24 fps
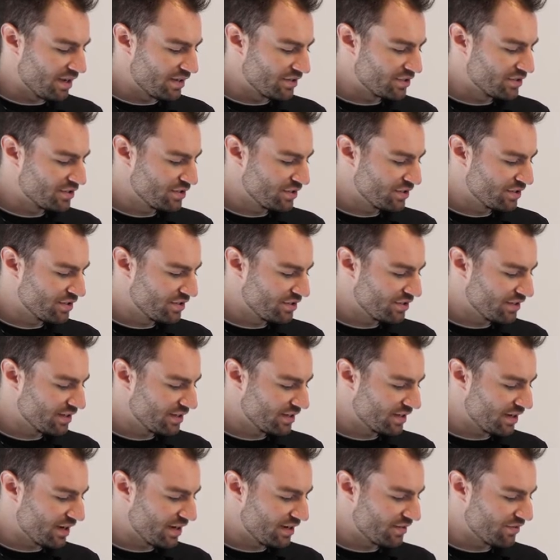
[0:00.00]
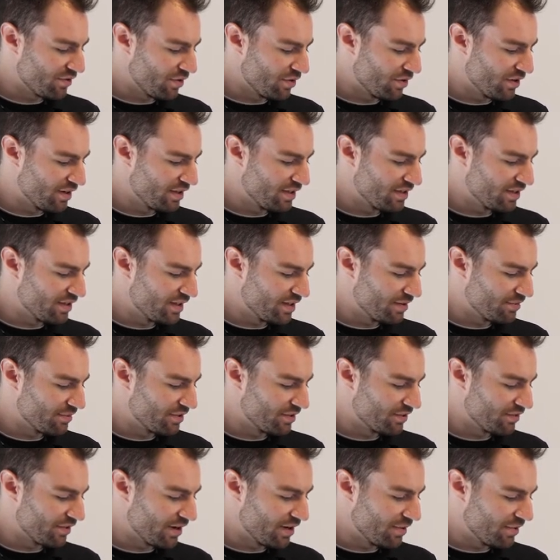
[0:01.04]
circle and kind of orient them in
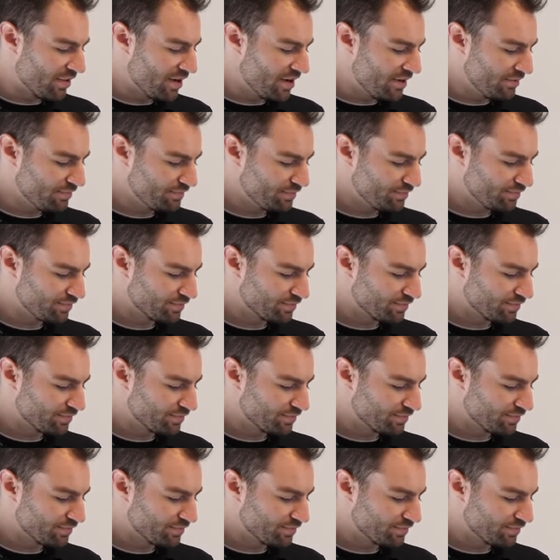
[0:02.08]
the right way.